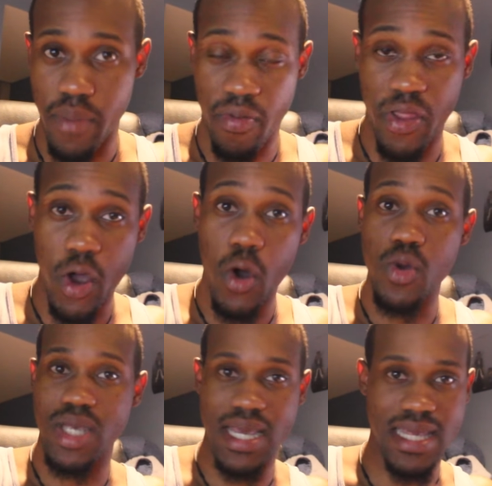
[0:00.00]
but
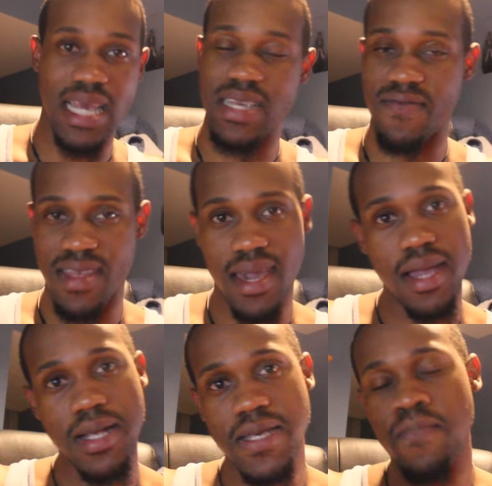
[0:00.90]
those excessive
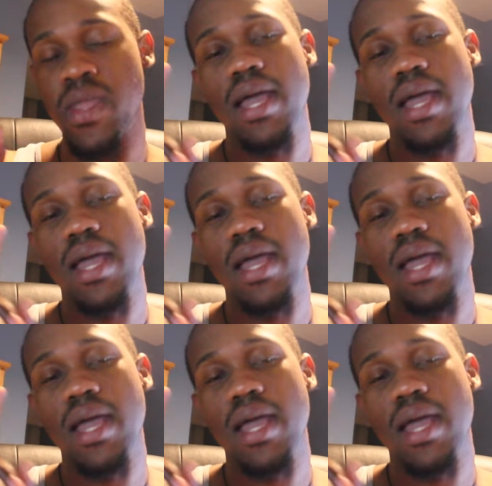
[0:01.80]
things,